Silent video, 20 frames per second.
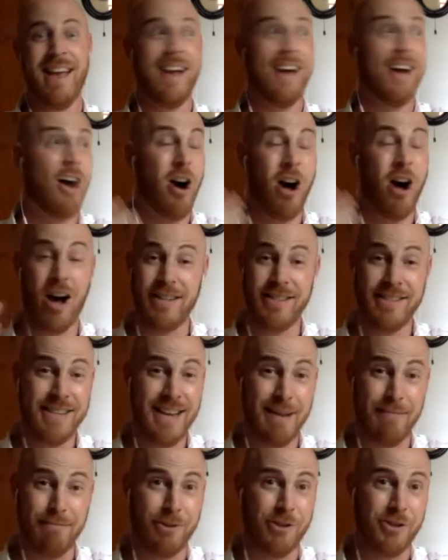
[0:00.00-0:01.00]
Hot
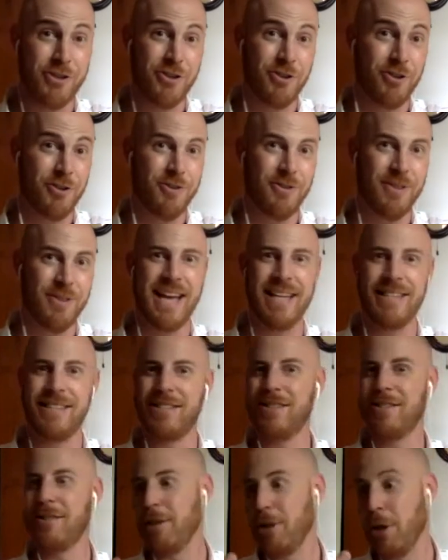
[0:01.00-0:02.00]
temperature
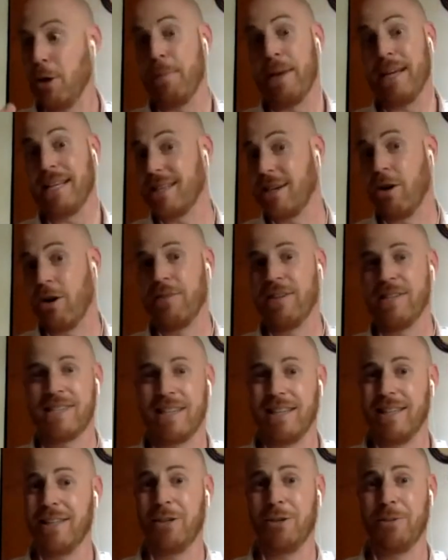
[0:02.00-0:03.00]
that's, makes it obviously
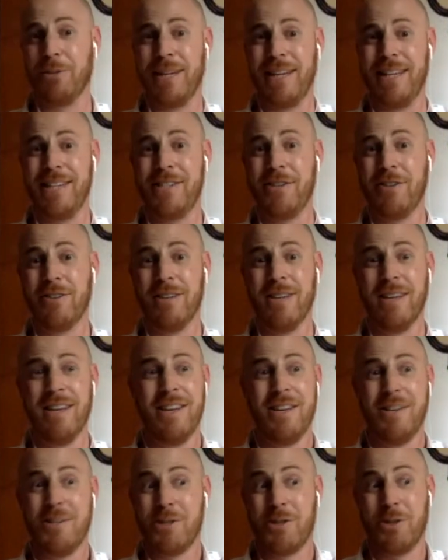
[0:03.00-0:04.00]
a little bit easier.
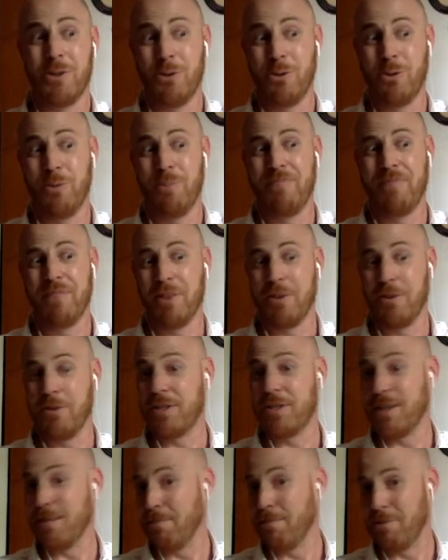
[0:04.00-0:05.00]
So there's
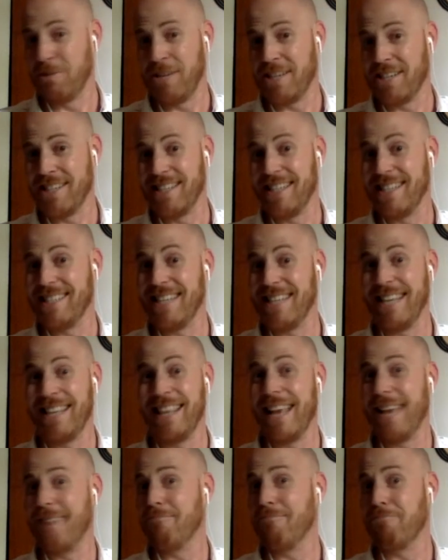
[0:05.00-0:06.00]
some projections that say
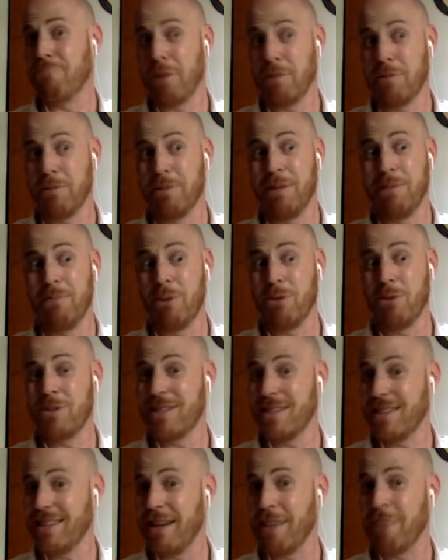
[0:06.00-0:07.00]
that probably
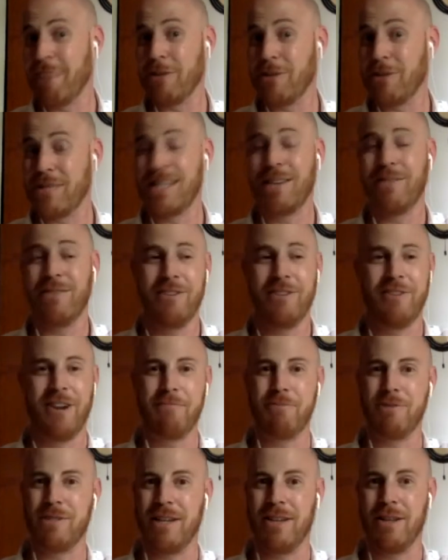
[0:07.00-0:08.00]
mostly around
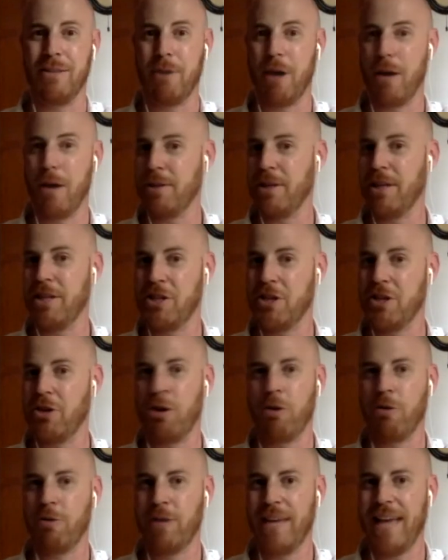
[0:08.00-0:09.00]
75% of the population
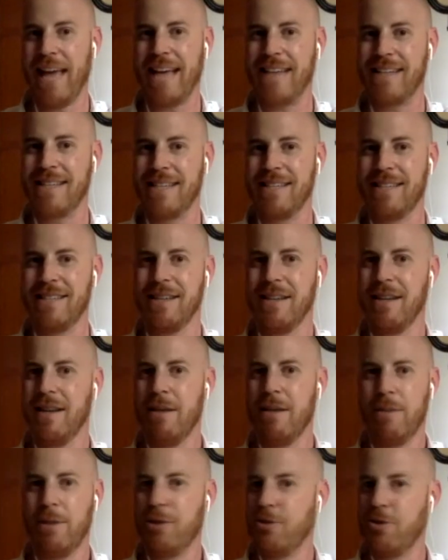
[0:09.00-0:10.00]
already has it,
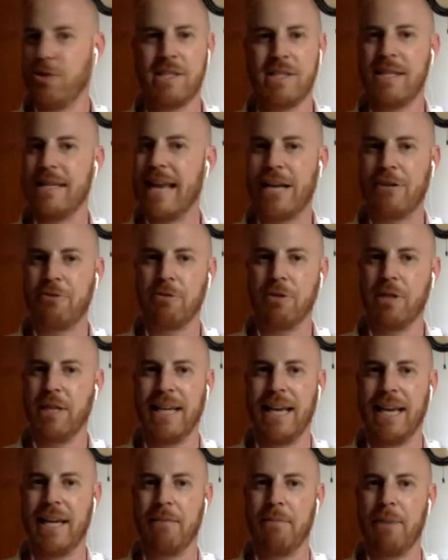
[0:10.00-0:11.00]
but they're just naturally
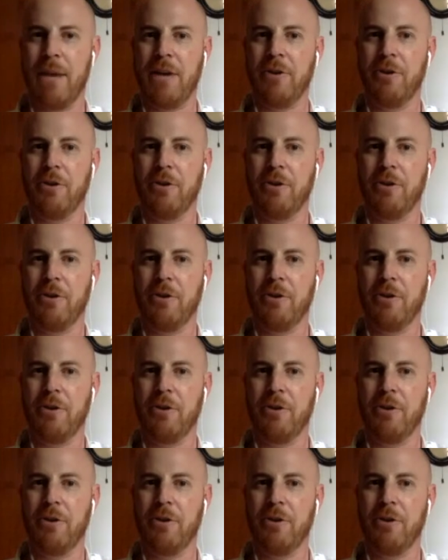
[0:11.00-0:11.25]
getting better.